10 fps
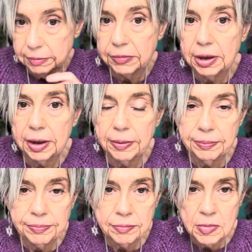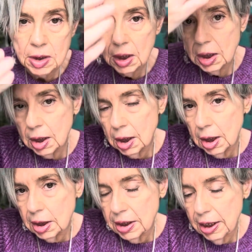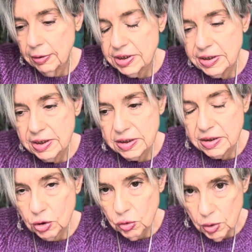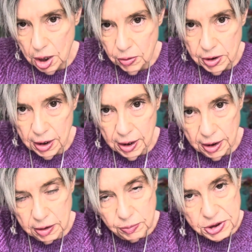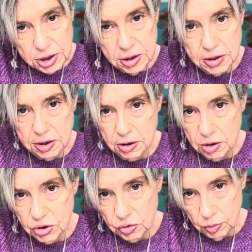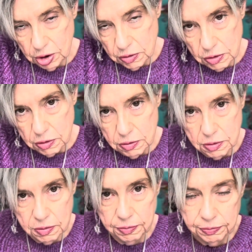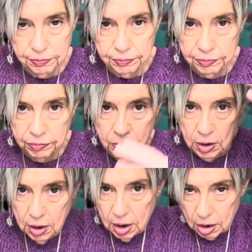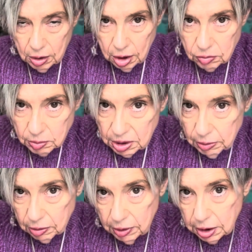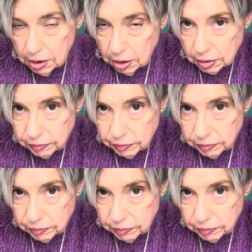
Okay. Now it says the crown on Petite Easton is 3 inches. Crown will be about right here.